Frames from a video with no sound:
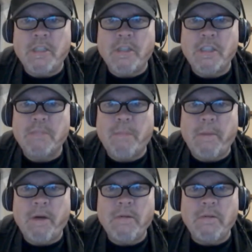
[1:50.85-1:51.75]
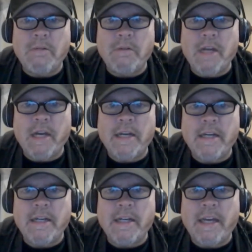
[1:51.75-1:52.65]
Chris
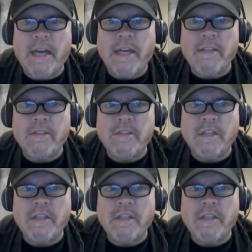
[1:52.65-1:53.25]
Babone, has